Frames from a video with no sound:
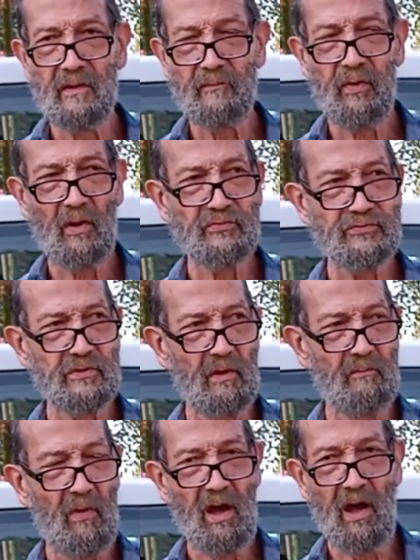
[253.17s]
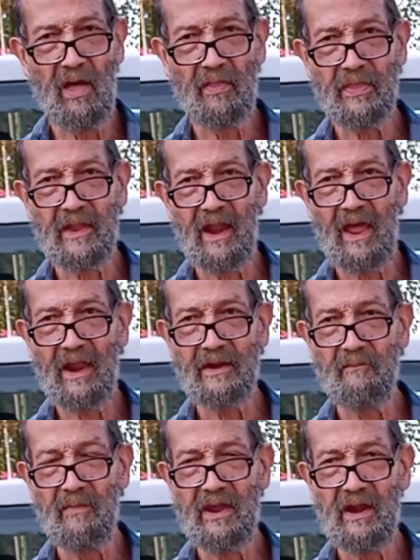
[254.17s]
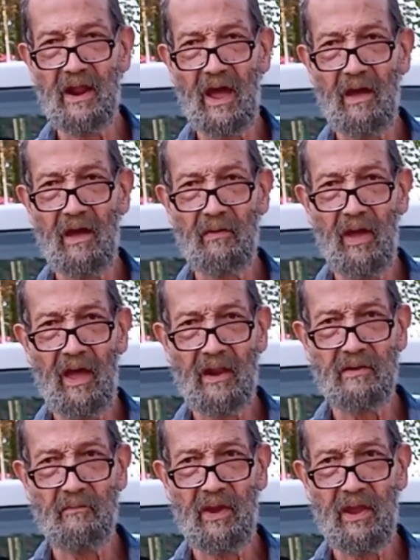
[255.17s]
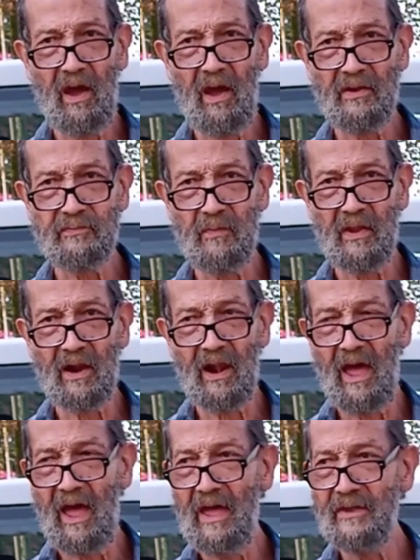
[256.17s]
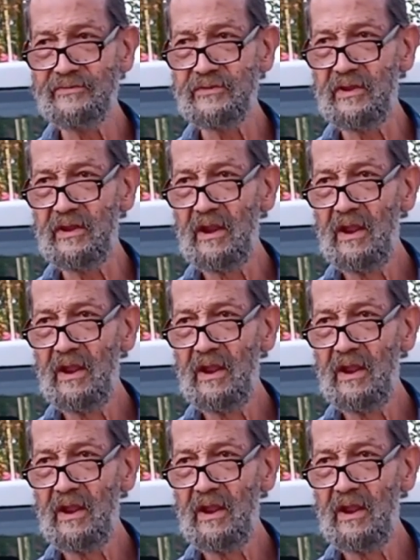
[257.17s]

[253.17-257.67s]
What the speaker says: the first of the month and had to be hospitalized.